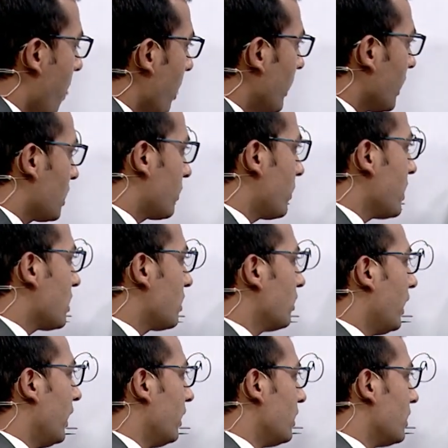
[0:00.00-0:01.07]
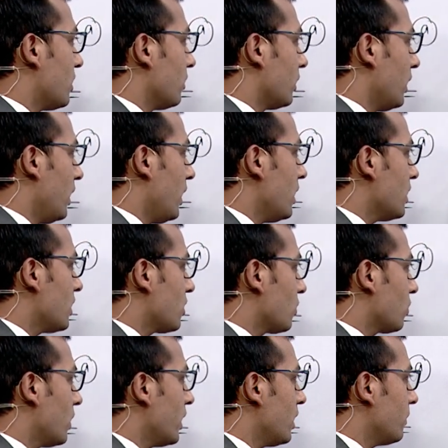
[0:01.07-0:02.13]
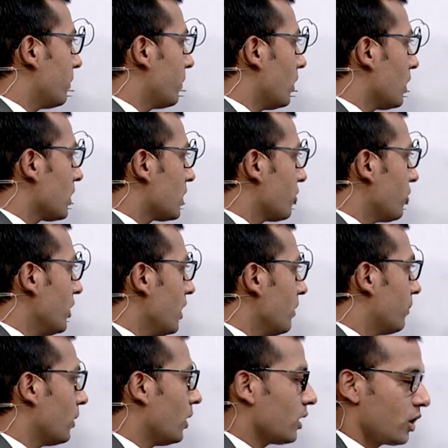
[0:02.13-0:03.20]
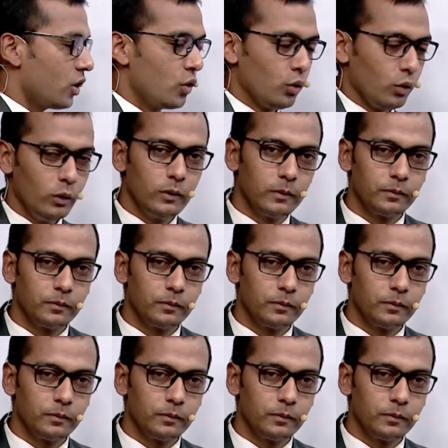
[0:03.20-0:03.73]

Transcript: expression here is a square plus 3a plus 2.